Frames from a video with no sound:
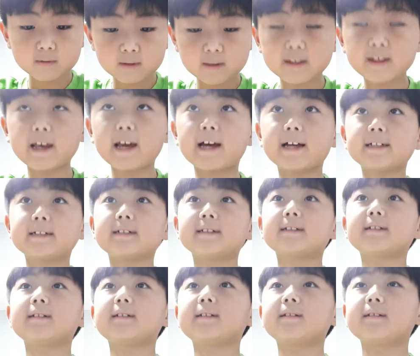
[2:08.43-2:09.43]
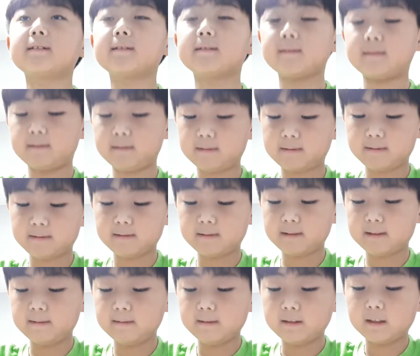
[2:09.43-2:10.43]
Yes. Yes, he
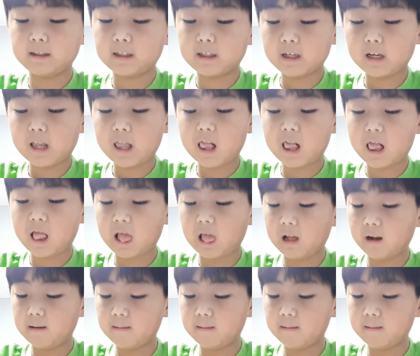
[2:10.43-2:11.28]
does. Why?